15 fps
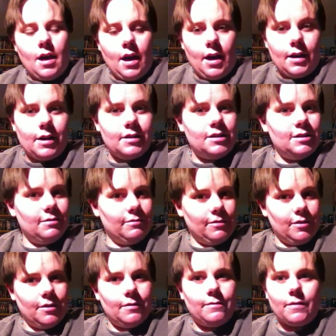I got
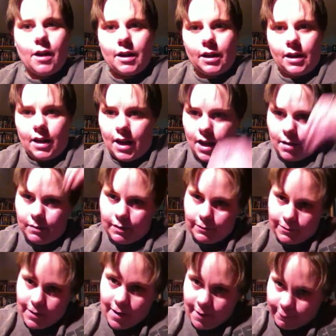severe fucking cabin
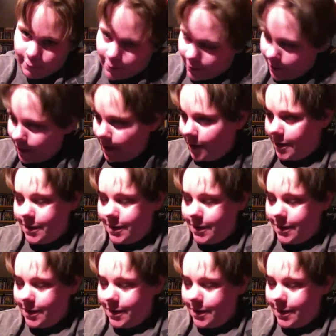fever.